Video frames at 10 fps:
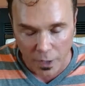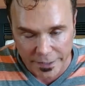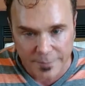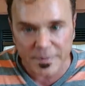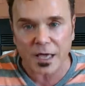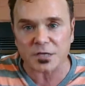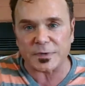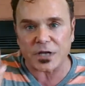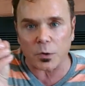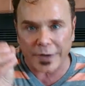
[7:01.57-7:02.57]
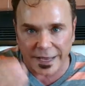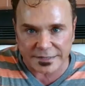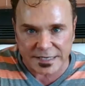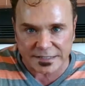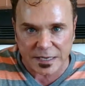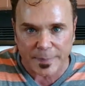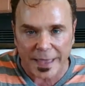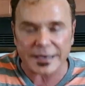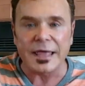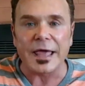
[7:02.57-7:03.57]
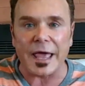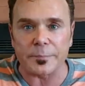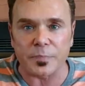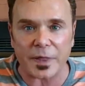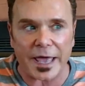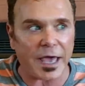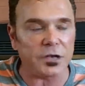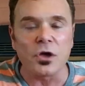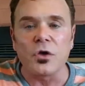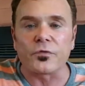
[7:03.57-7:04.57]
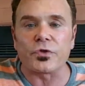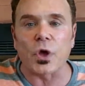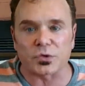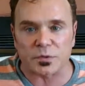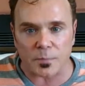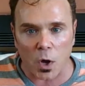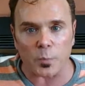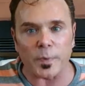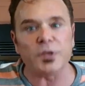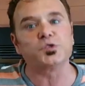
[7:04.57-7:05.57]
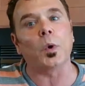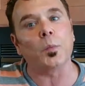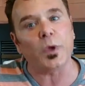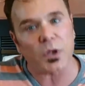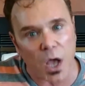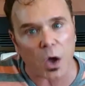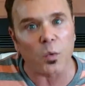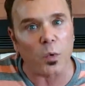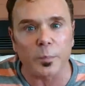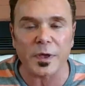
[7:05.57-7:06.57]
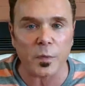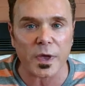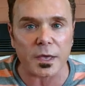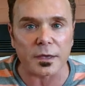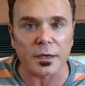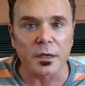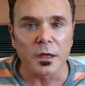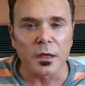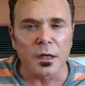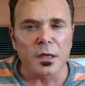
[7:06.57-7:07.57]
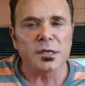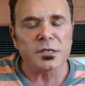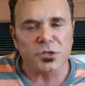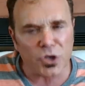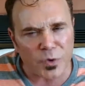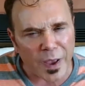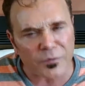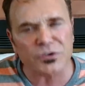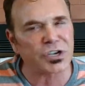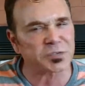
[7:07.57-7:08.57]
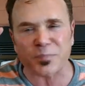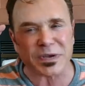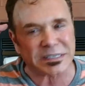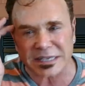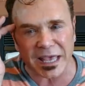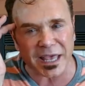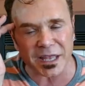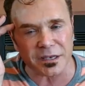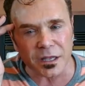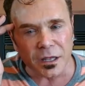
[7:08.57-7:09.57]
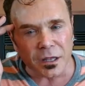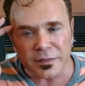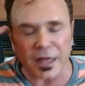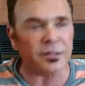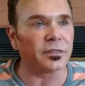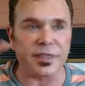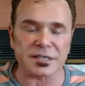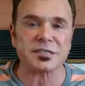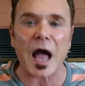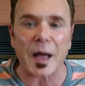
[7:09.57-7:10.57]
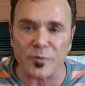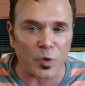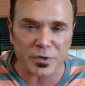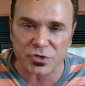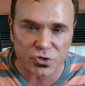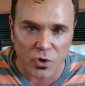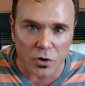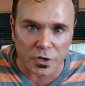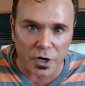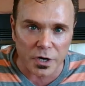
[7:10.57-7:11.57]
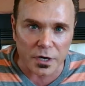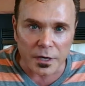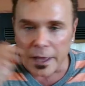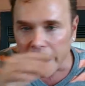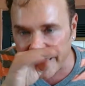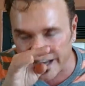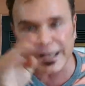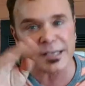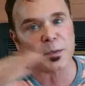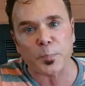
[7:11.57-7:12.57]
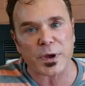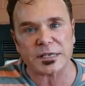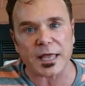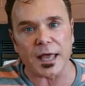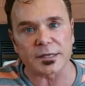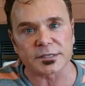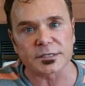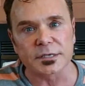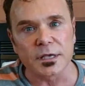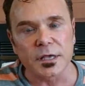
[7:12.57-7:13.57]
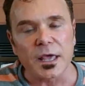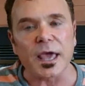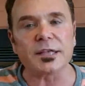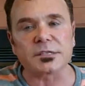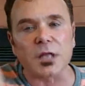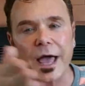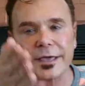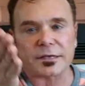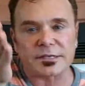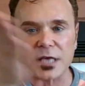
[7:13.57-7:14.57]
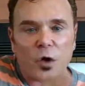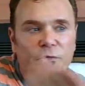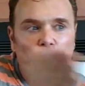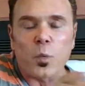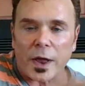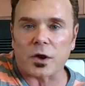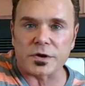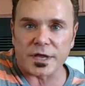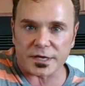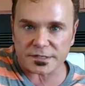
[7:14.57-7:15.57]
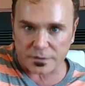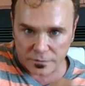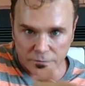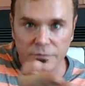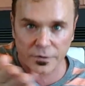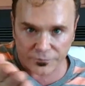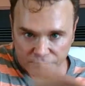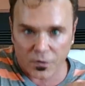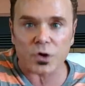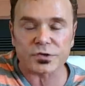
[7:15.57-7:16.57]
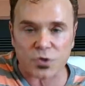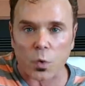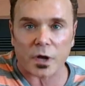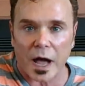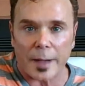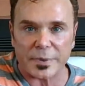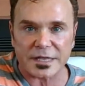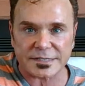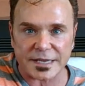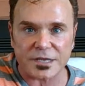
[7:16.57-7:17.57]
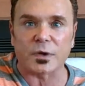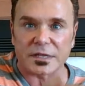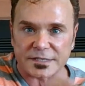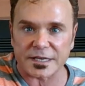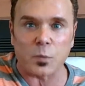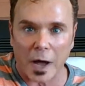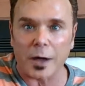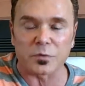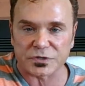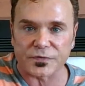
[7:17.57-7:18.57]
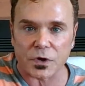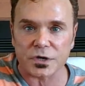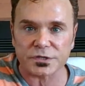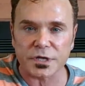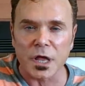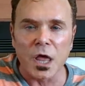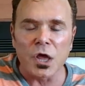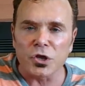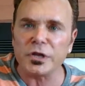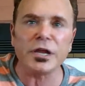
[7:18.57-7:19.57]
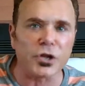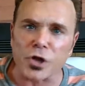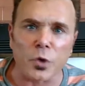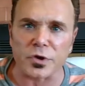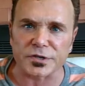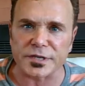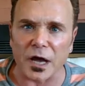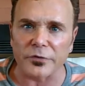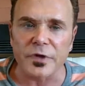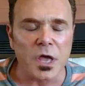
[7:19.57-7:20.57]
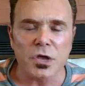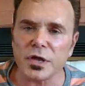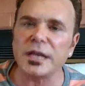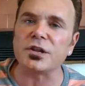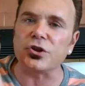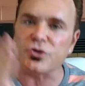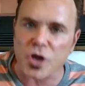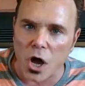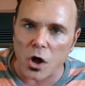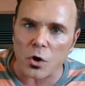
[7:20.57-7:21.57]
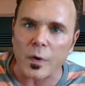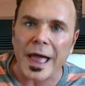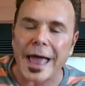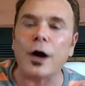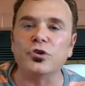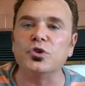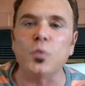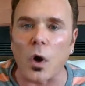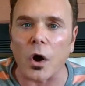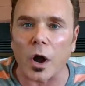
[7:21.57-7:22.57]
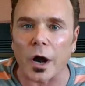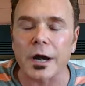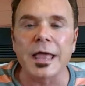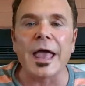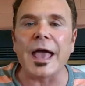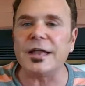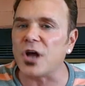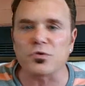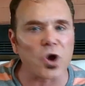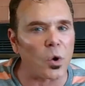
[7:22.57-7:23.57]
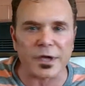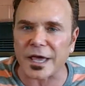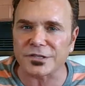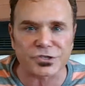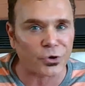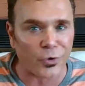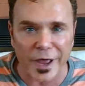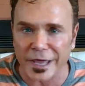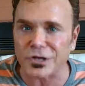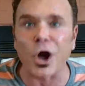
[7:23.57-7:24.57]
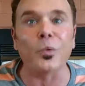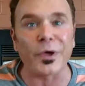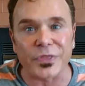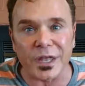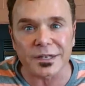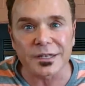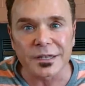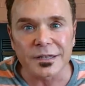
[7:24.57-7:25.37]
on it because we don't anticipate and plan for those moments when we know we'll be weak. Do you ever just pretend that this time you'll be stronger? And it is a pretense. It's like self-awareness, the first core competency. You can see why it was first. You need to know yourself. You need to know how you are, and don't go against the grain, go with it.